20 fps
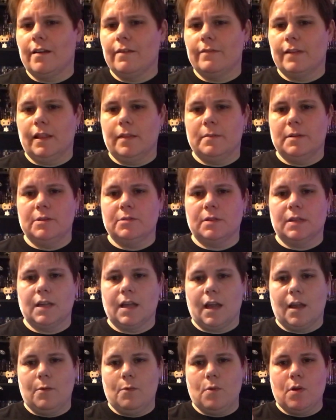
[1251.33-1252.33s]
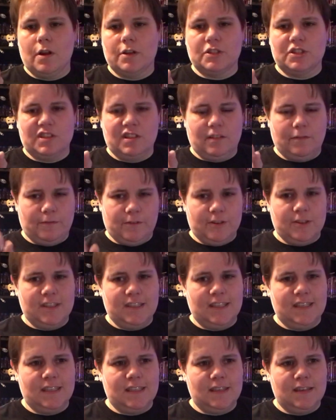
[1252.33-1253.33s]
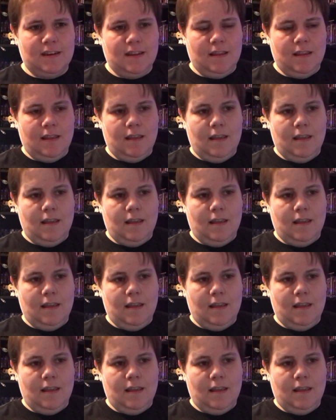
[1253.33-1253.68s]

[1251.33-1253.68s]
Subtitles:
of Elementary. I watched the first season,